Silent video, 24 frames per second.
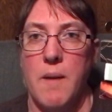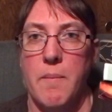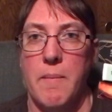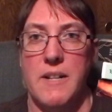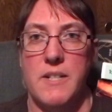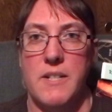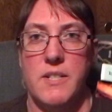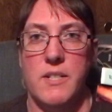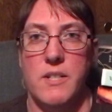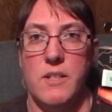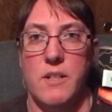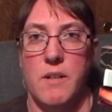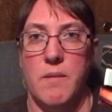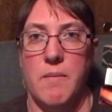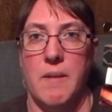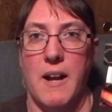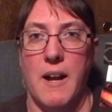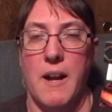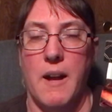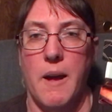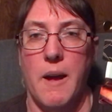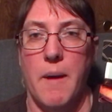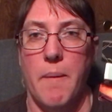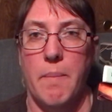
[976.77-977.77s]

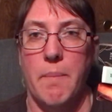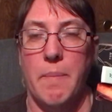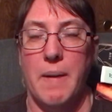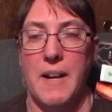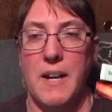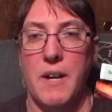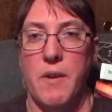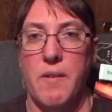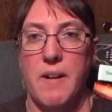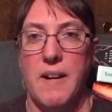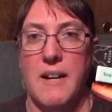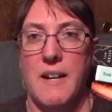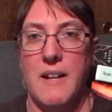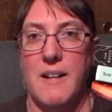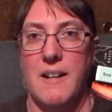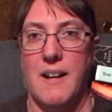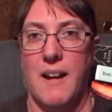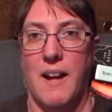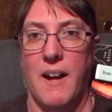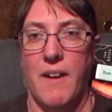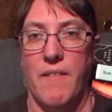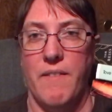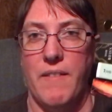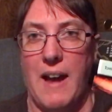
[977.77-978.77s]
my buddy read
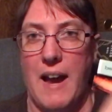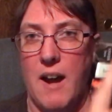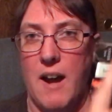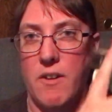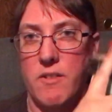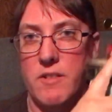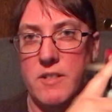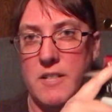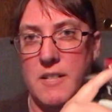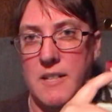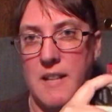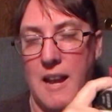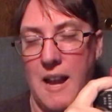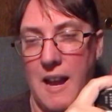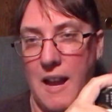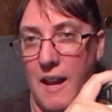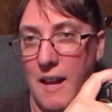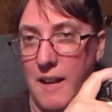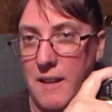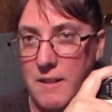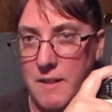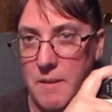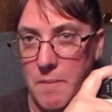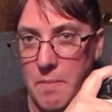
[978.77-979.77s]
of Out
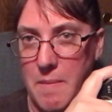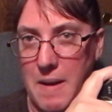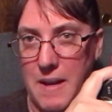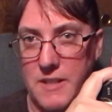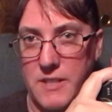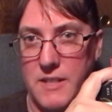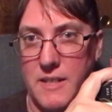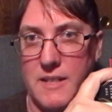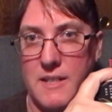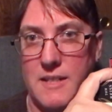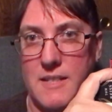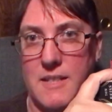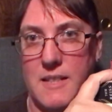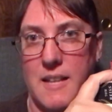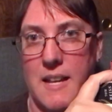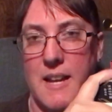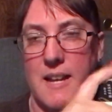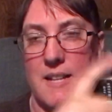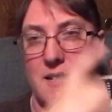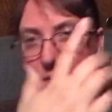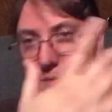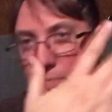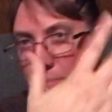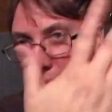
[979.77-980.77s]
and Magic Slays,